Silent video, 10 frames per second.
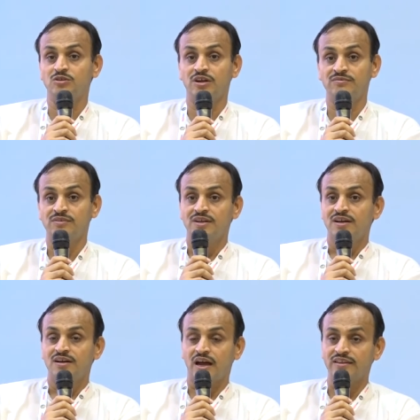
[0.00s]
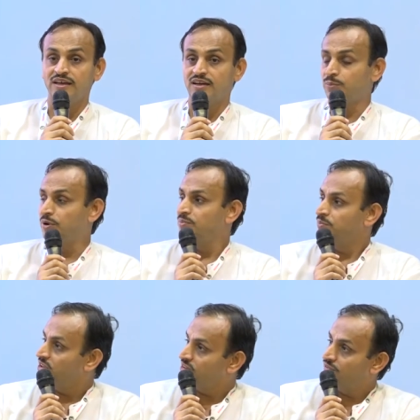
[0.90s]
There are, I think, couple of
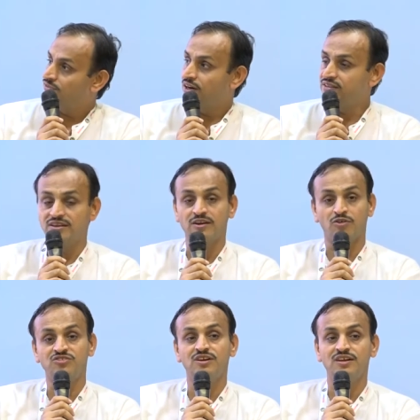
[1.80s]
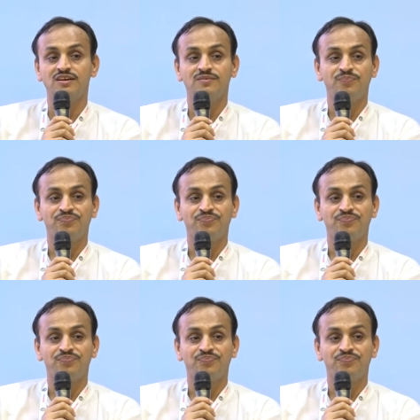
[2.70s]
months, there are floods in Australia.